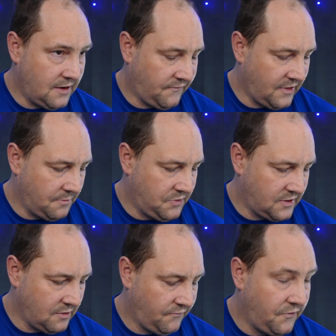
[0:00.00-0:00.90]
a flub,
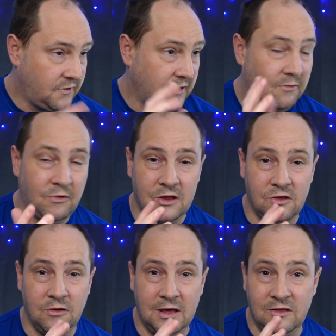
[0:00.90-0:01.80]
so first thing I want to
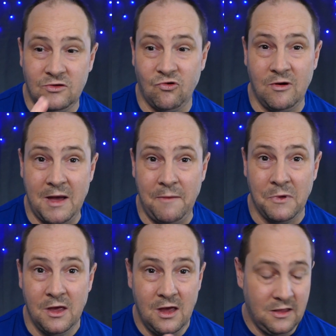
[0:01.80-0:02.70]
do is trim up
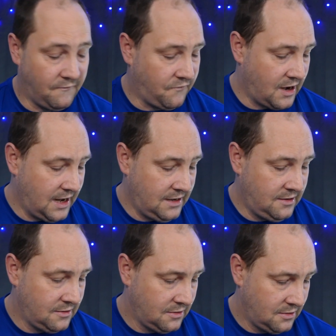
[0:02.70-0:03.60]
the front end.